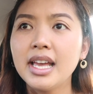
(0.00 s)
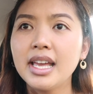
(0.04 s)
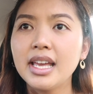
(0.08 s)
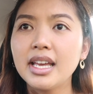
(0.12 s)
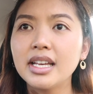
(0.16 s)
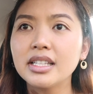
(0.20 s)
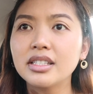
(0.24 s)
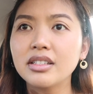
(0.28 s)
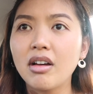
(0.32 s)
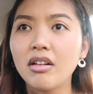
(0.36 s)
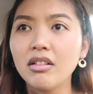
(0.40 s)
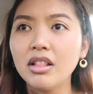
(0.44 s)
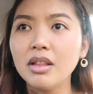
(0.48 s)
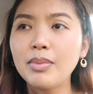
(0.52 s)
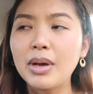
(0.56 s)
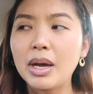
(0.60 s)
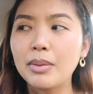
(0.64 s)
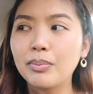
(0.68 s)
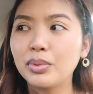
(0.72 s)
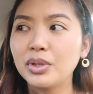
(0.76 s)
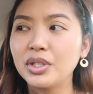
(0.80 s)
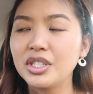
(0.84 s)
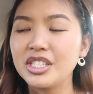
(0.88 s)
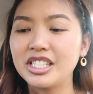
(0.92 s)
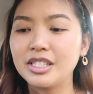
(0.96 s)
It's all about
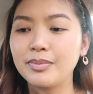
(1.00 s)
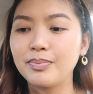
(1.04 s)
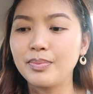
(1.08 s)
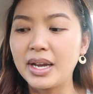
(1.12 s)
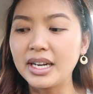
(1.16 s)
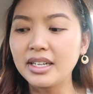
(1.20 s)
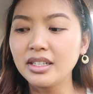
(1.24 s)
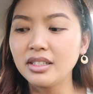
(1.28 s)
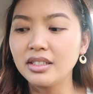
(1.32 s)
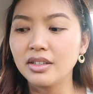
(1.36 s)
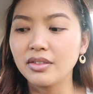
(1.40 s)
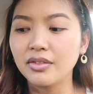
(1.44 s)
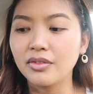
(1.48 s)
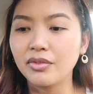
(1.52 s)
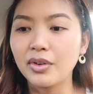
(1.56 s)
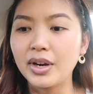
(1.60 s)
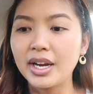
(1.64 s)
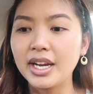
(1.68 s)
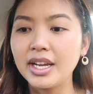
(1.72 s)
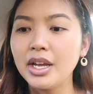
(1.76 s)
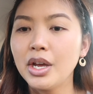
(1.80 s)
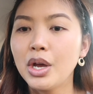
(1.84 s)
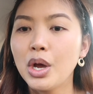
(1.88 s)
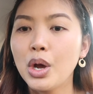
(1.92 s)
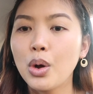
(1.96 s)
perspective,
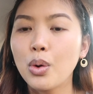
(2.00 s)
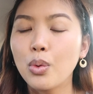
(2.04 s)
right?